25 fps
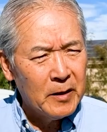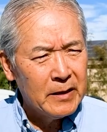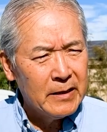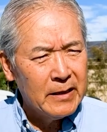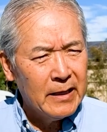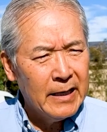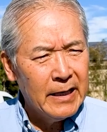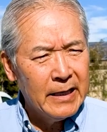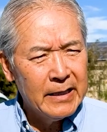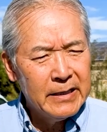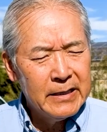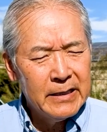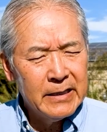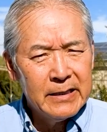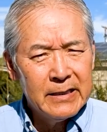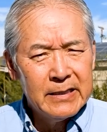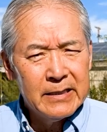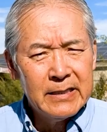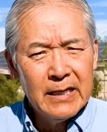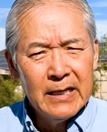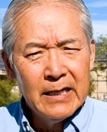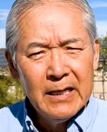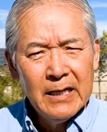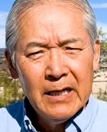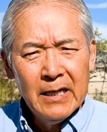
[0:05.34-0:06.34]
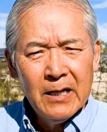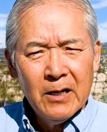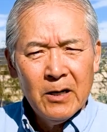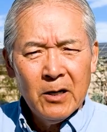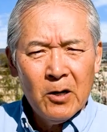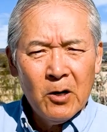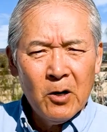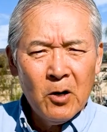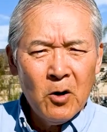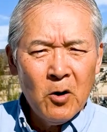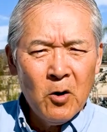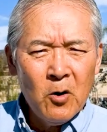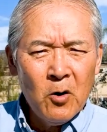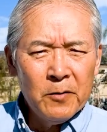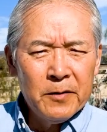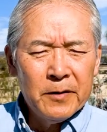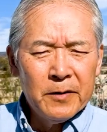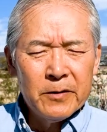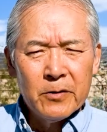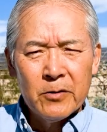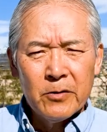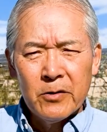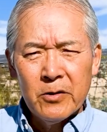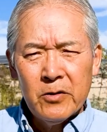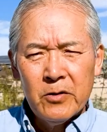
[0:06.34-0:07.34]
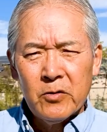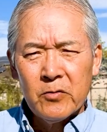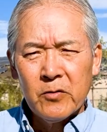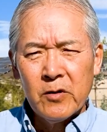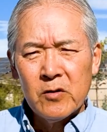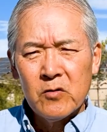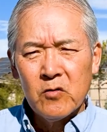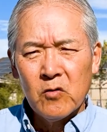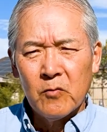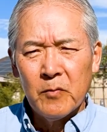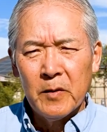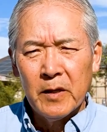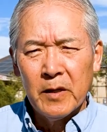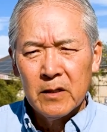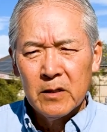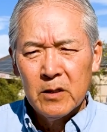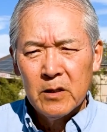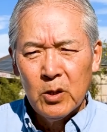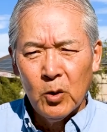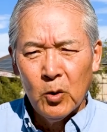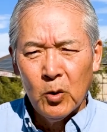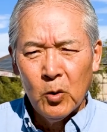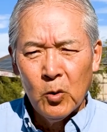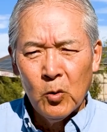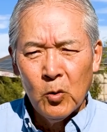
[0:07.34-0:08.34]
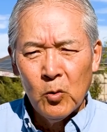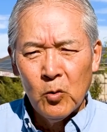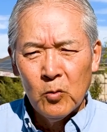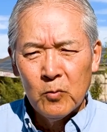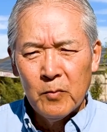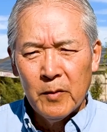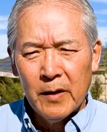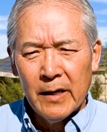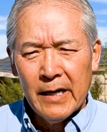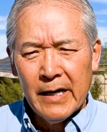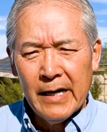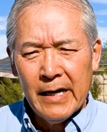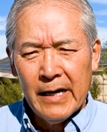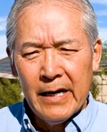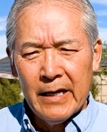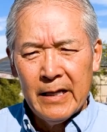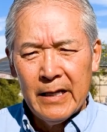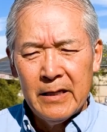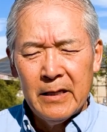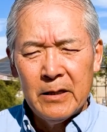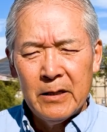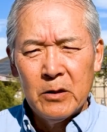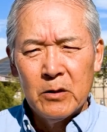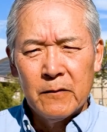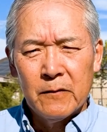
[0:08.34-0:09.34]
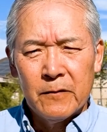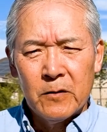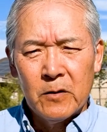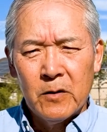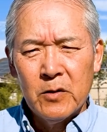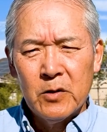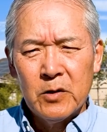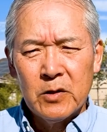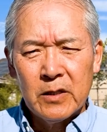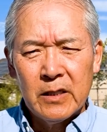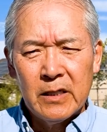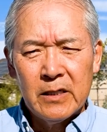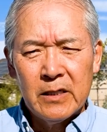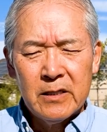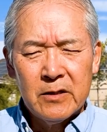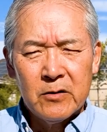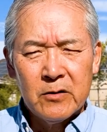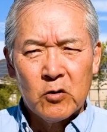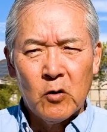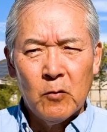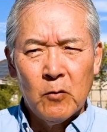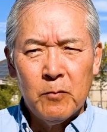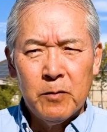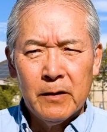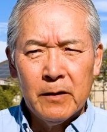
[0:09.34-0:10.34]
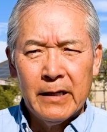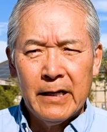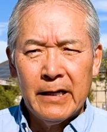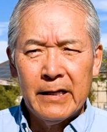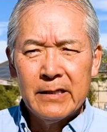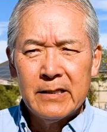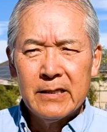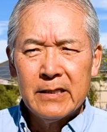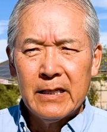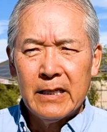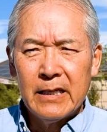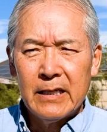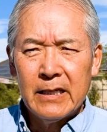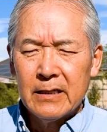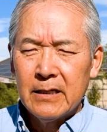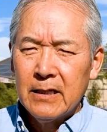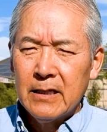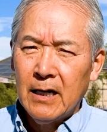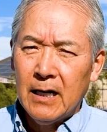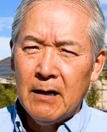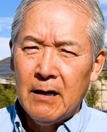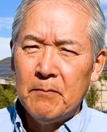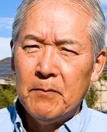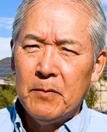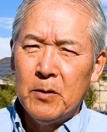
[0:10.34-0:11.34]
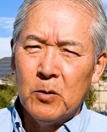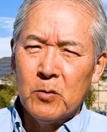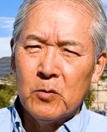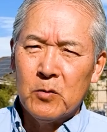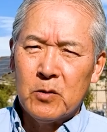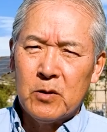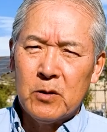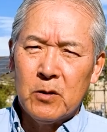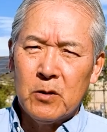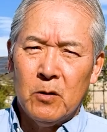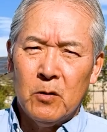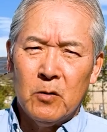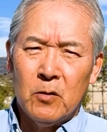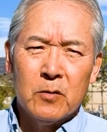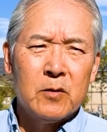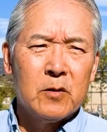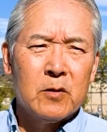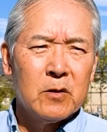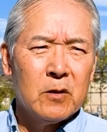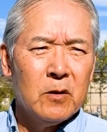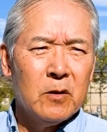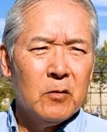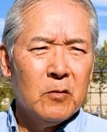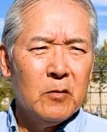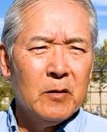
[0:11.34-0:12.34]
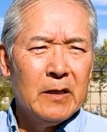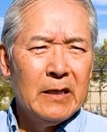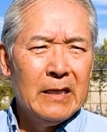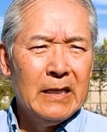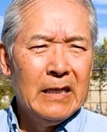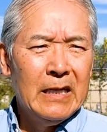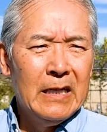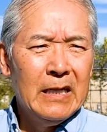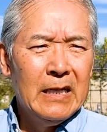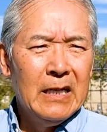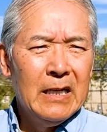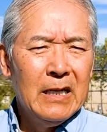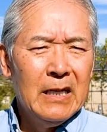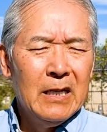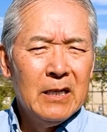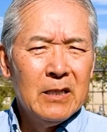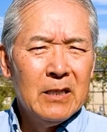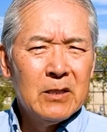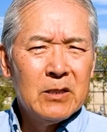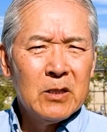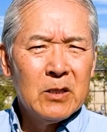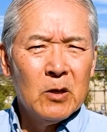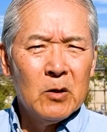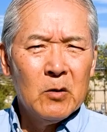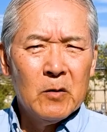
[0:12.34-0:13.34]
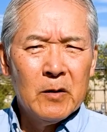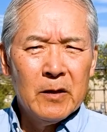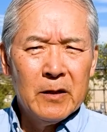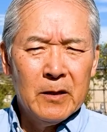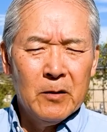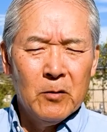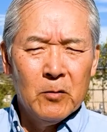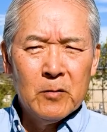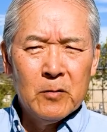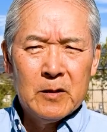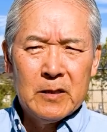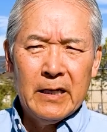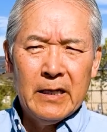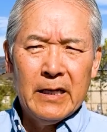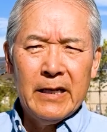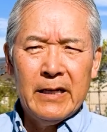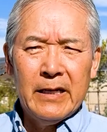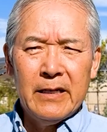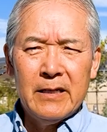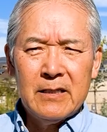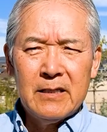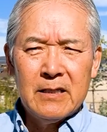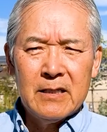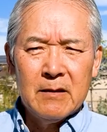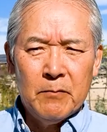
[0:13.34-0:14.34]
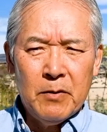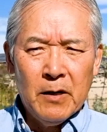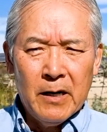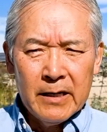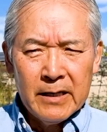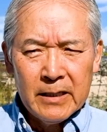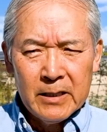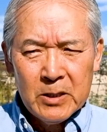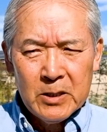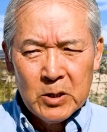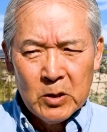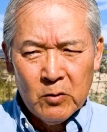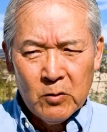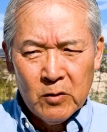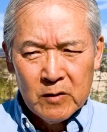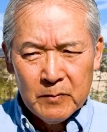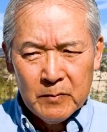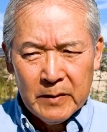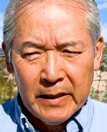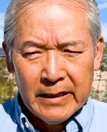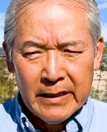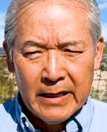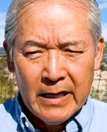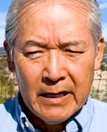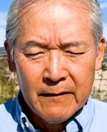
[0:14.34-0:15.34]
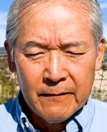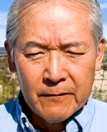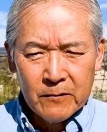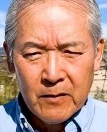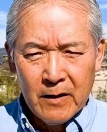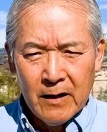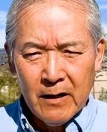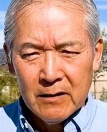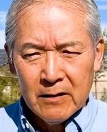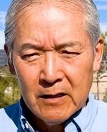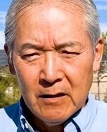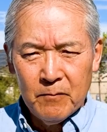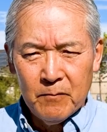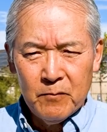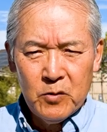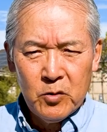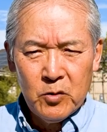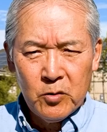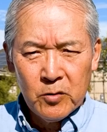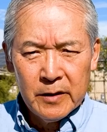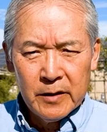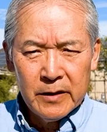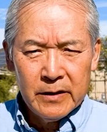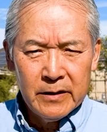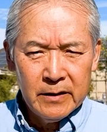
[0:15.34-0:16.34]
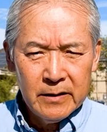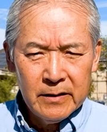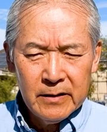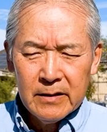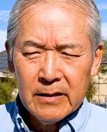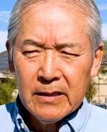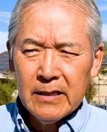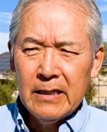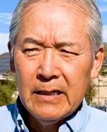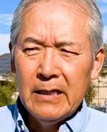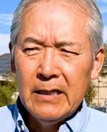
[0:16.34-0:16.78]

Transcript: 90s, all the nurseries were being told by the universities to grow plants in compost also. So in those days, the potting soil is made out of ground up trees,